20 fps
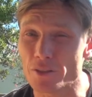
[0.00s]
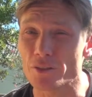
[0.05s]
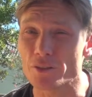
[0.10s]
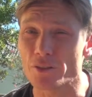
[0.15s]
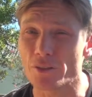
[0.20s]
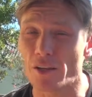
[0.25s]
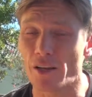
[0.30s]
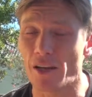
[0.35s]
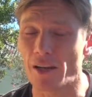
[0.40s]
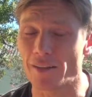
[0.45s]

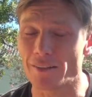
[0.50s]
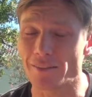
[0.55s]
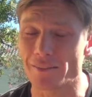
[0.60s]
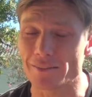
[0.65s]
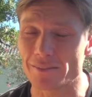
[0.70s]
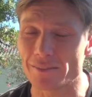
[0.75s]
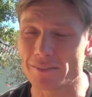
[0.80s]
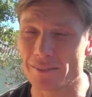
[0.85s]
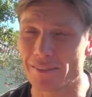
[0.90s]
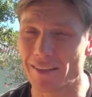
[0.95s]

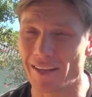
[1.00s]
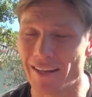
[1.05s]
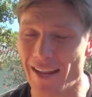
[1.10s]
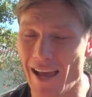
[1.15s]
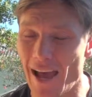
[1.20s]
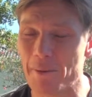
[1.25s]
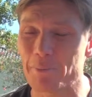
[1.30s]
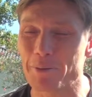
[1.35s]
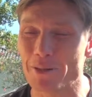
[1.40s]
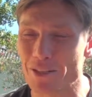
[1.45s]
it
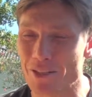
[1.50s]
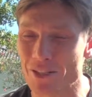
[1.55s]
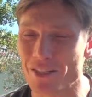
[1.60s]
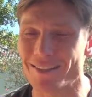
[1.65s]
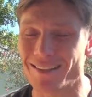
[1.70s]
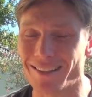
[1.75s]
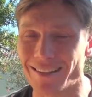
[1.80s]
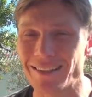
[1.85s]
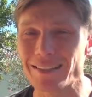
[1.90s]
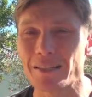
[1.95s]
happens
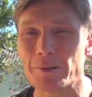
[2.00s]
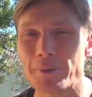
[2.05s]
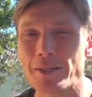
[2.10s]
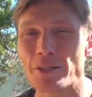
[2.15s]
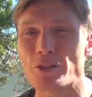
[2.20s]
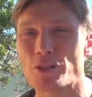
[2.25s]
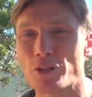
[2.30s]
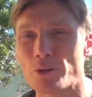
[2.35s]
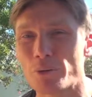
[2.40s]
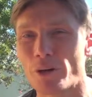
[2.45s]
just a little
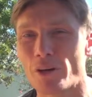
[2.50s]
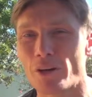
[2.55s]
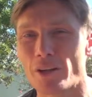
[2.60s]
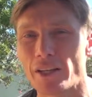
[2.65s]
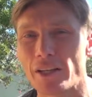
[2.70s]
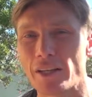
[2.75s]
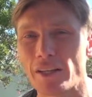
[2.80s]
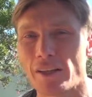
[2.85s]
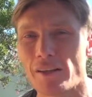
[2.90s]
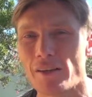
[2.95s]
bit too
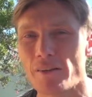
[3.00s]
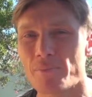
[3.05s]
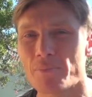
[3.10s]
early,